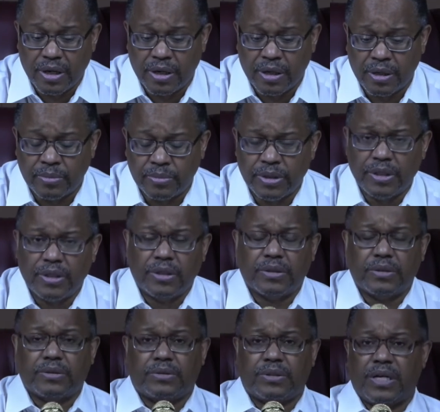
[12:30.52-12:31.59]
Um,
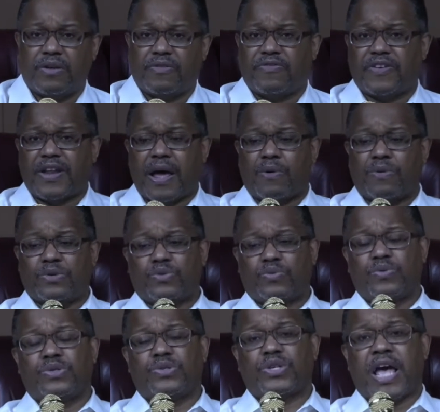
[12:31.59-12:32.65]
Deacon Flowers
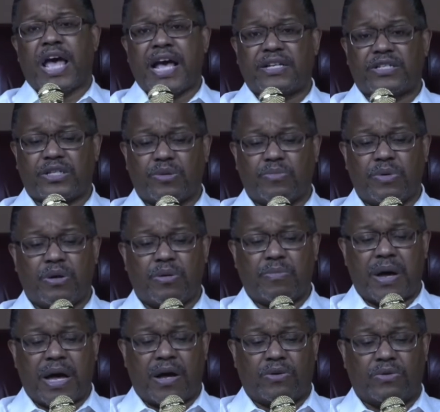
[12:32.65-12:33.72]
was asking me
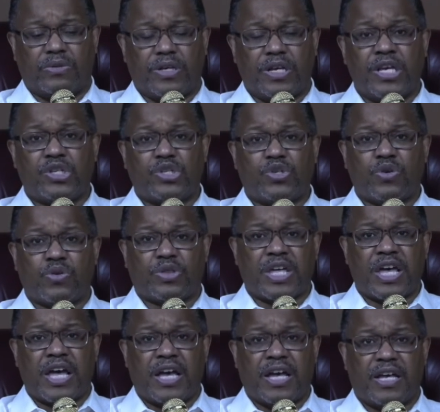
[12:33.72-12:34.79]
about It's Your
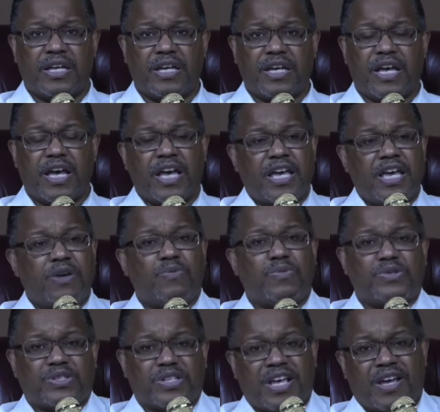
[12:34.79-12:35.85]
Thing, and he
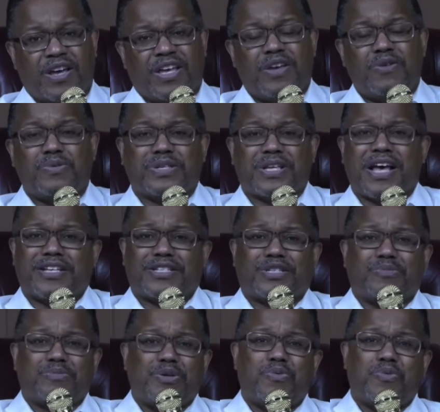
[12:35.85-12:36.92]
was saying, he was
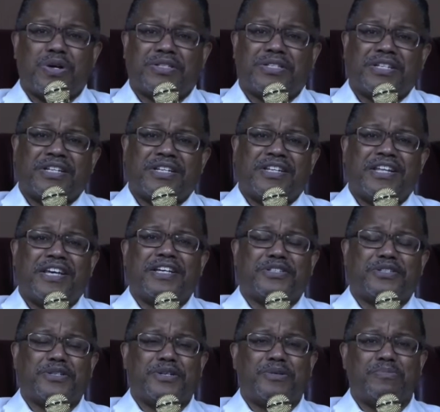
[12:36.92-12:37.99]
asking me, wasn't it
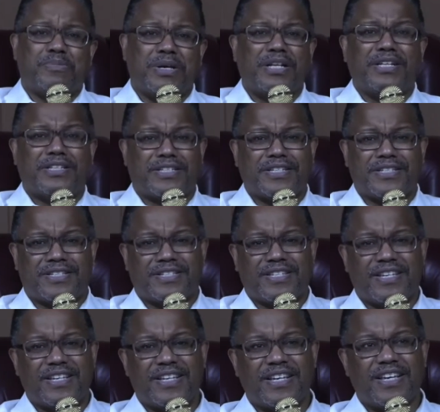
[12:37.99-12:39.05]
linked to the
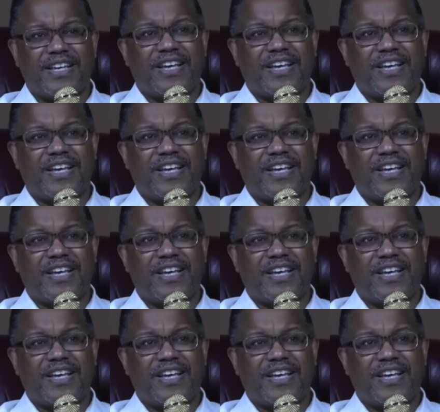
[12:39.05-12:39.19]
militancy?